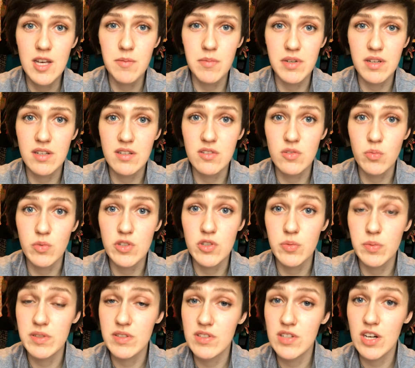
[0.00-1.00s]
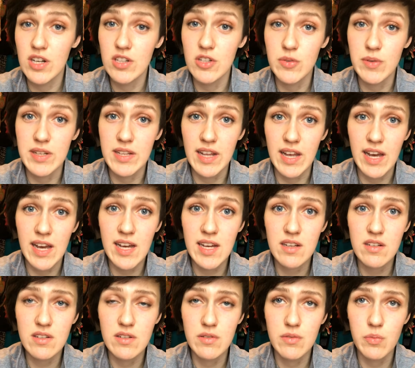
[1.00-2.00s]
because once we start doing
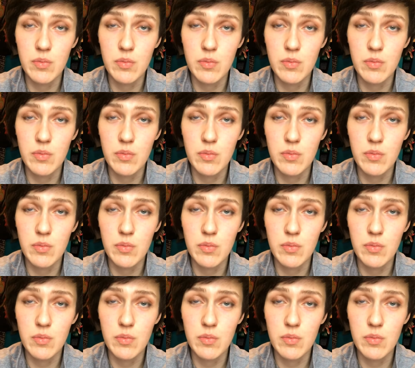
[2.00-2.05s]
that